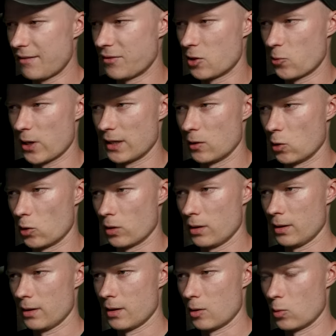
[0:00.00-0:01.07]
have a quick look
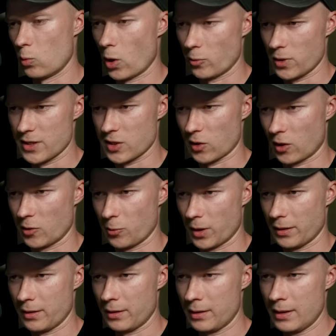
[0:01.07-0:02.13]
at what we start
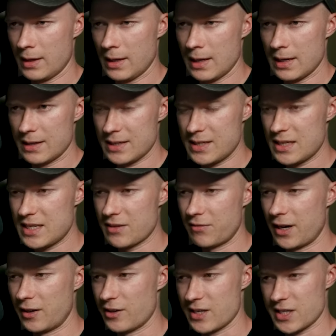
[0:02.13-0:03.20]
with. This is a
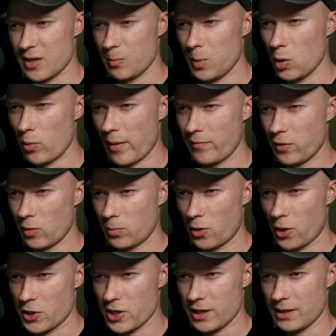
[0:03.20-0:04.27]
very simple Webflow
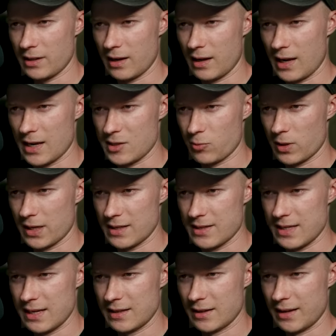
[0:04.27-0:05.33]
project. As we can
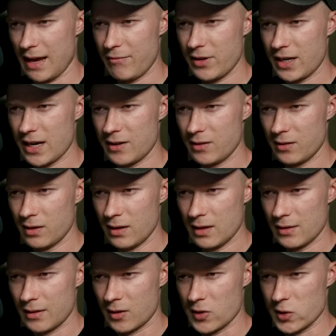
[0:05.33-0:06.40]
see in the navigator,
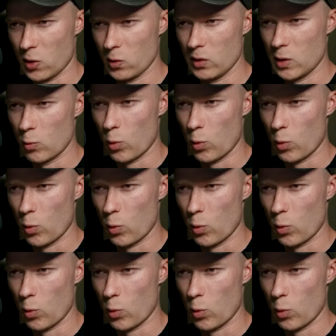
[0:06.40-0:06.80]
there's only